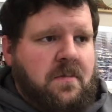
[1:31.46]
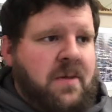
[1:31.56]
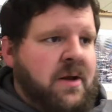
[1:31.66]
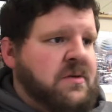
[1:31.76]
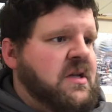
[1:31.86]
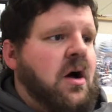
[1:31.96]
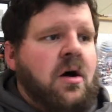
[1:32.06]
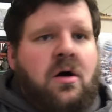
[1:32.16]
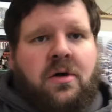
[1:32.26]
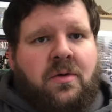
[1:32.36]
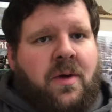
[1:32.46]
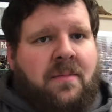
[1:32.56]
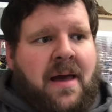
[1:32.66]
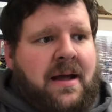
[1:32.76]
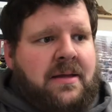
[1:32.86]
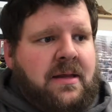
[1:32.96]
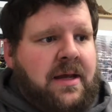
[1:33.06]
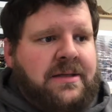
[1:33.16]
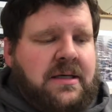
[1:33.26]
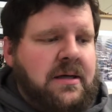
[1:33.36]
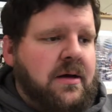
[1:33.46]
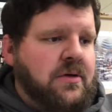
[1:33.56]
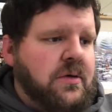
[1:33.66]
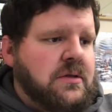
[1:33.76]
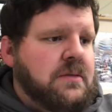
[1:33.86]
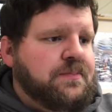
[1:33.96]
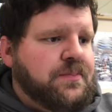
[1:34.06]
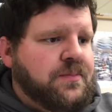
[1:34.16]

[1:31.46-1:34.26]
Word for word: but it was all the way back in the 1800s.